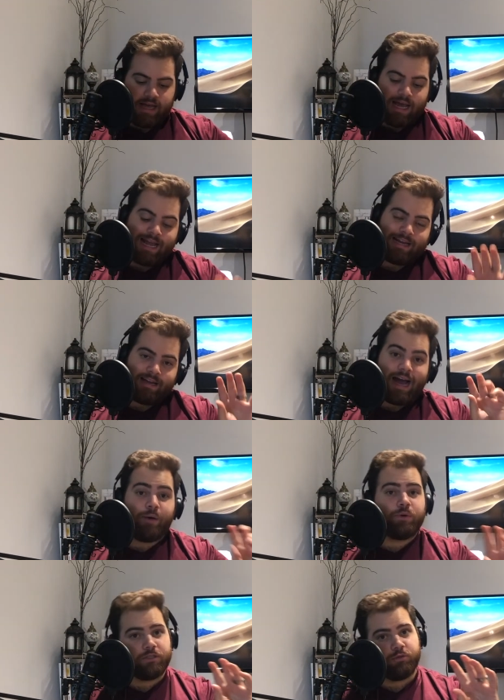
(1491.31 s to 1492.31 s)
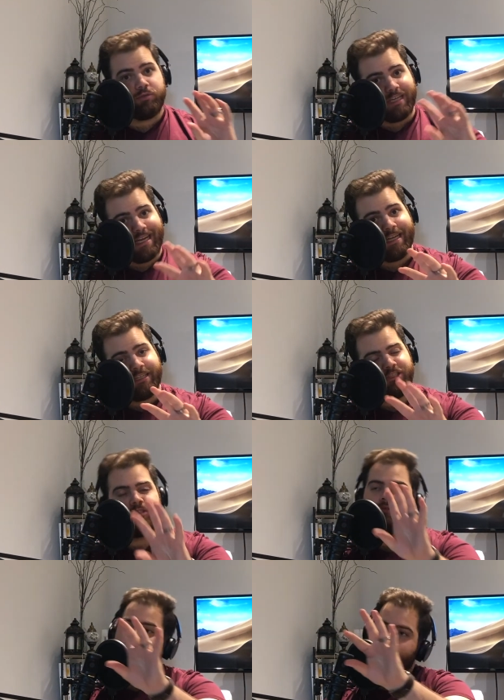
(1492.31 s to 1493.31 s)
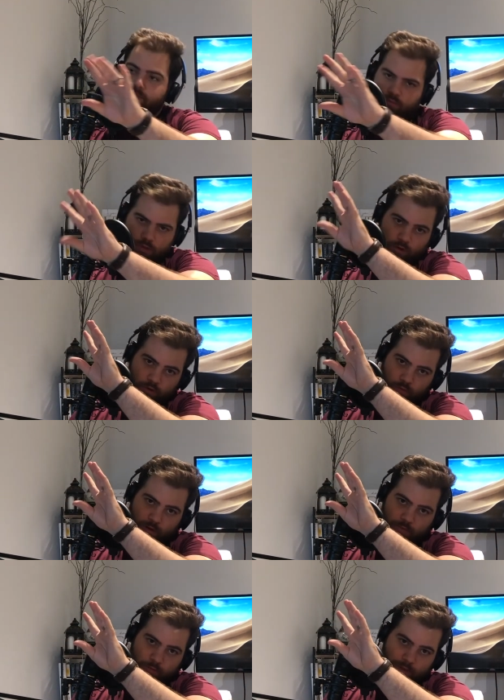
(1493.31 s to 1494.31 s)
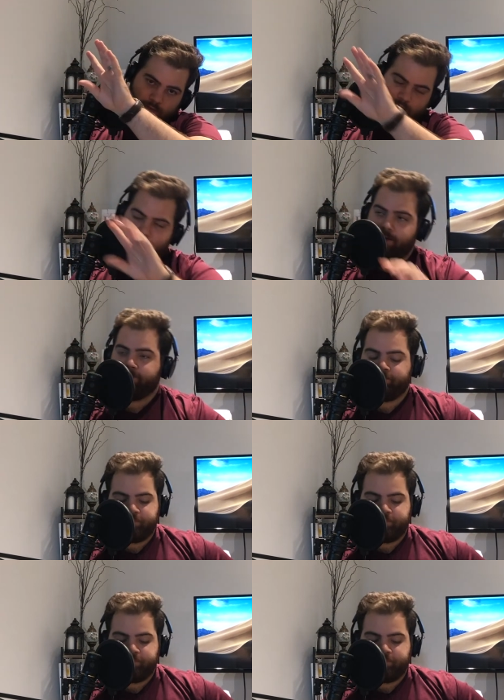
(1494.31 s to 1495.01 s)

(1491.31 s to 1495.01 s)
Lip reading: And I want to change, and we go on a ramble about that.